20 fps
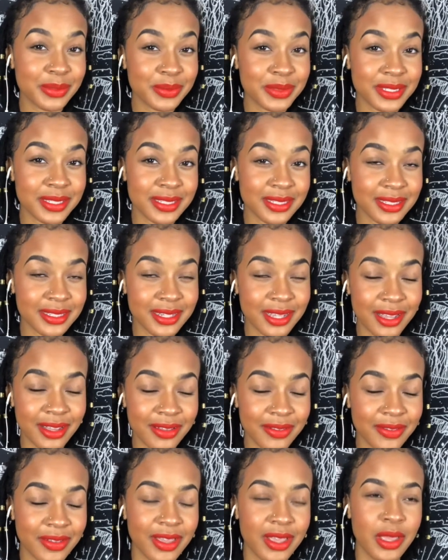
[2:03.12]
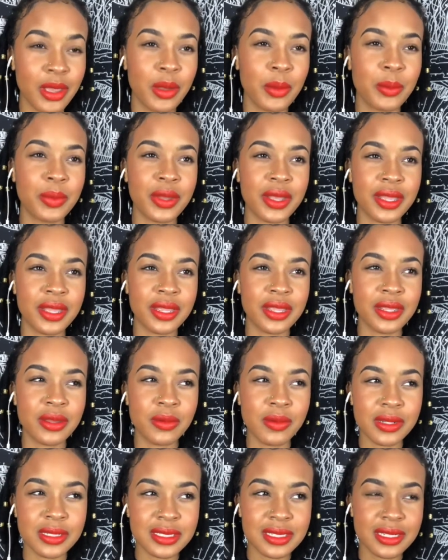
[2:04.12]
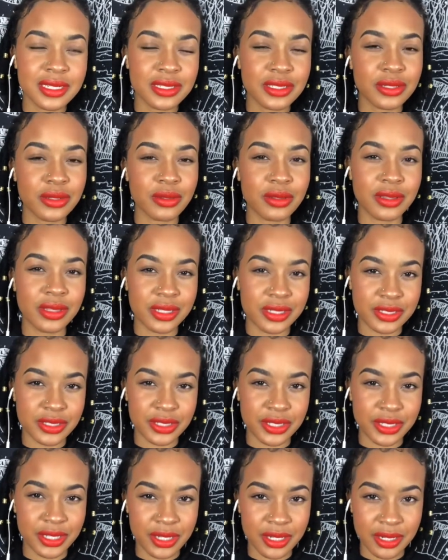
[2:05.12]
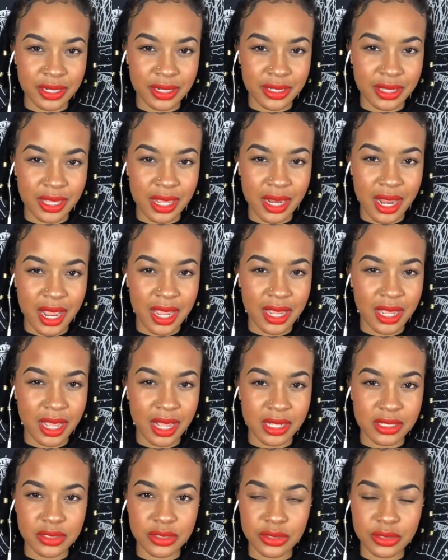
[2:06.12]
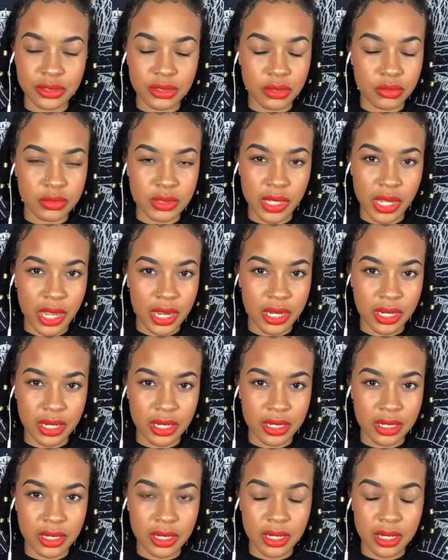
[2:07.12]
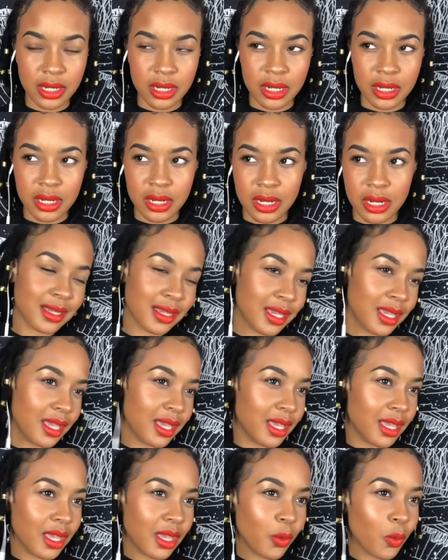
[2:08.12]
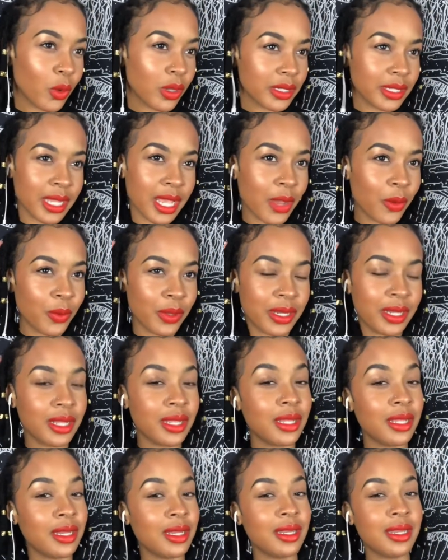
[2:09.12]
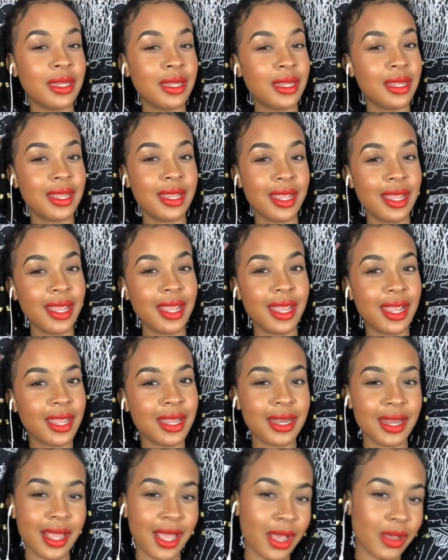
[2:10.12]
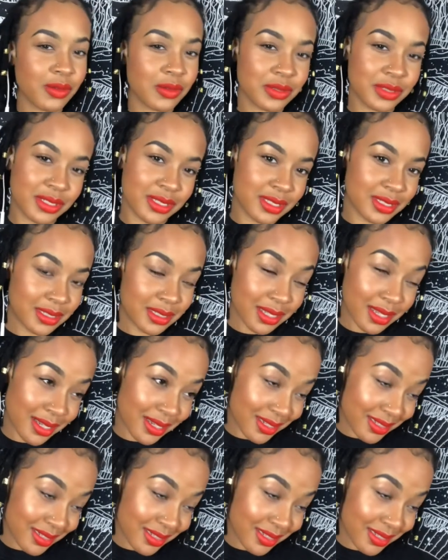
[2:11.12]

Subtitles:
and stuff, but it wasn't until this year that I got so tired. One day I went in and I was just like,